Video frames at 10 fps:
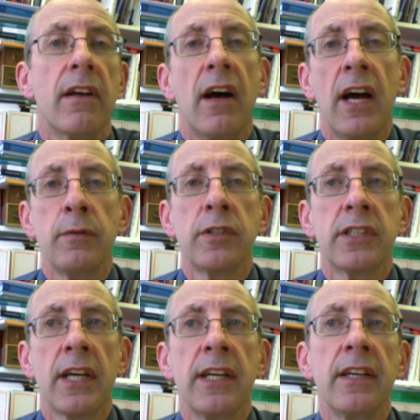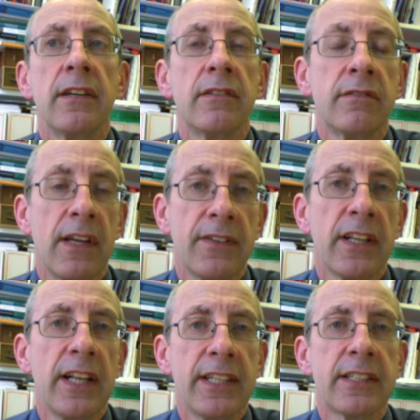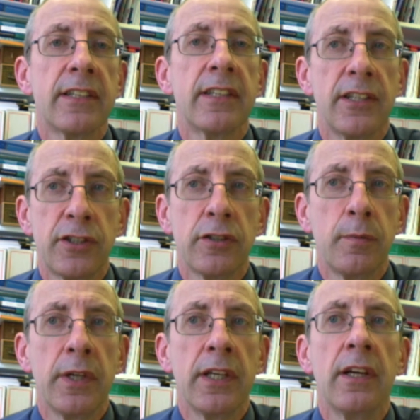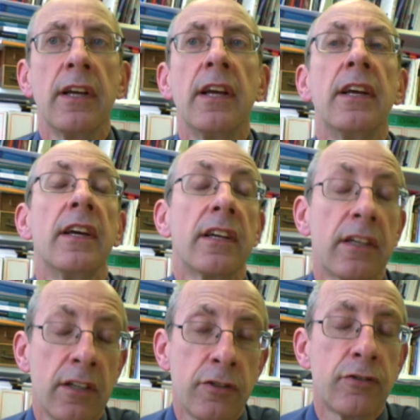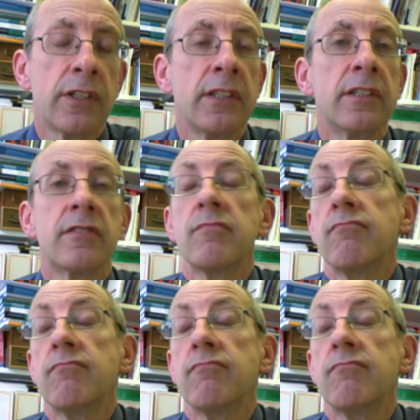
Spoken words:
I would say, nevertheless, there should be. Countries